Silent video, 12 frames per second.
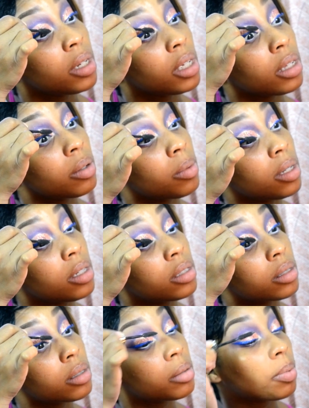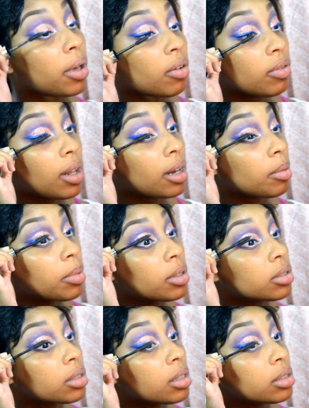And
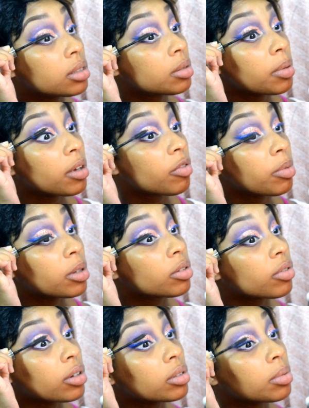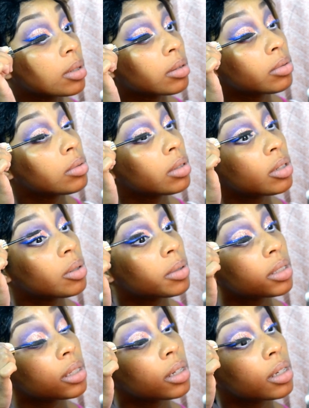I'm going to apply mascara to both the
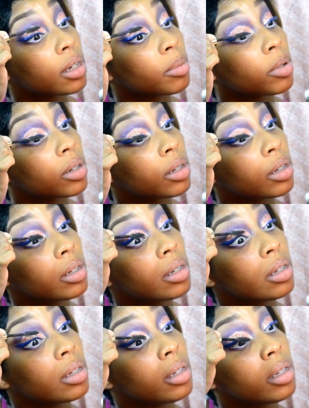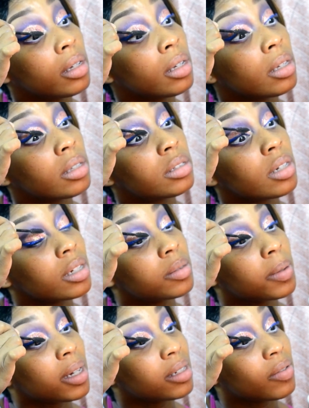top and the bottom lashes.
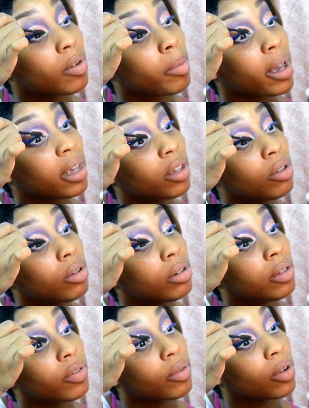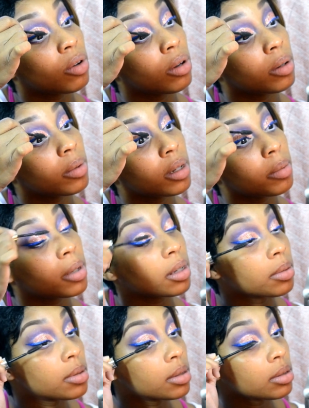I actually thought about
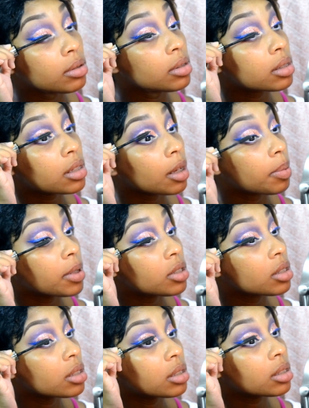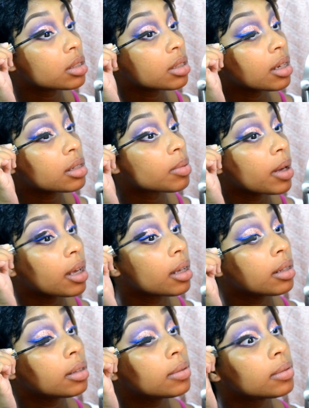applying bottom lashes for this look, but I could
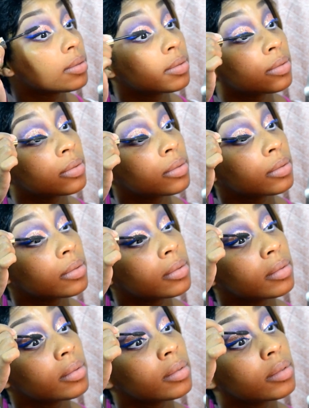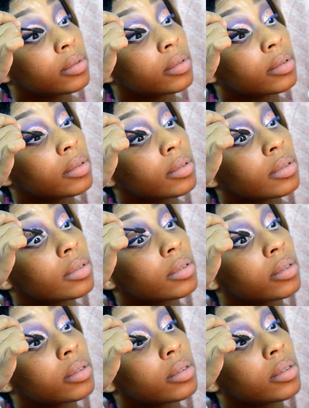not find my bottom lashes, so I
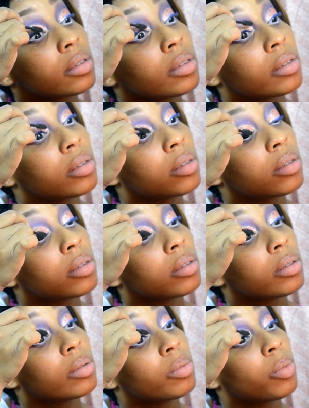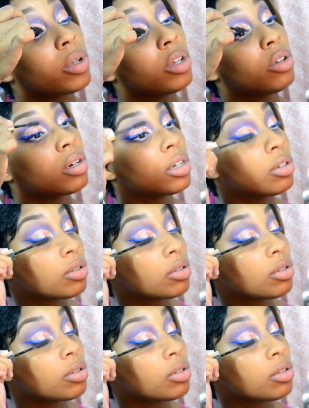just went with the top lashes.